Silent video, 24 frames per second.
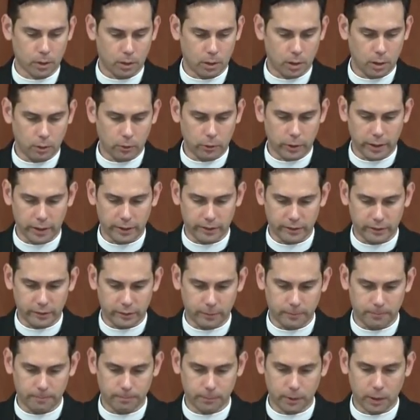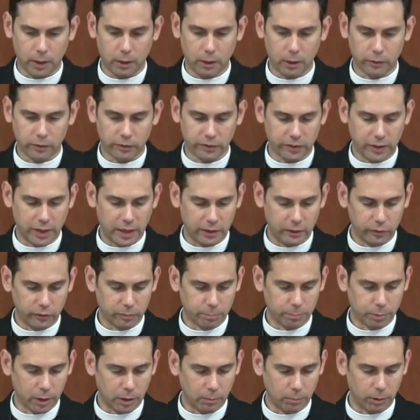All right. Gerhard does not use
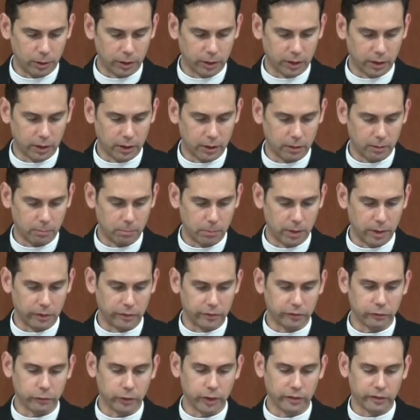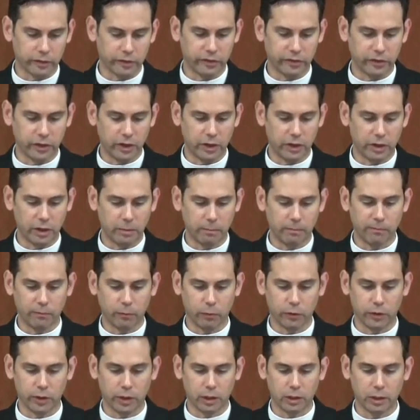public ministry as a synonym
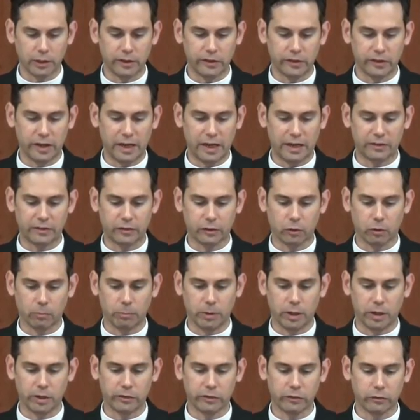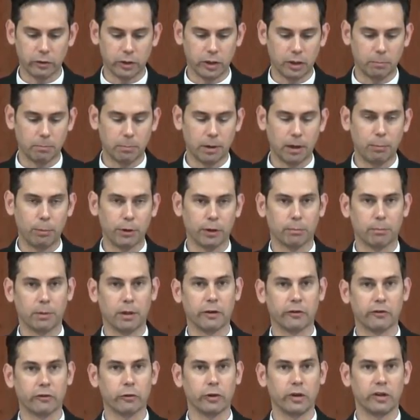for the ecclesiastical ministry. Public
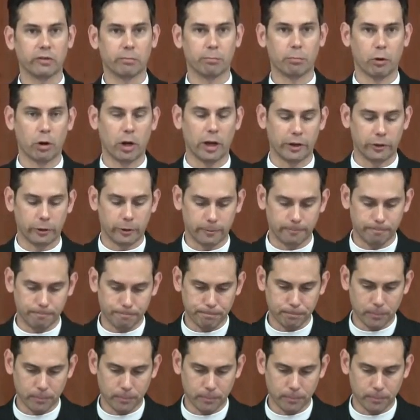ministry is broader.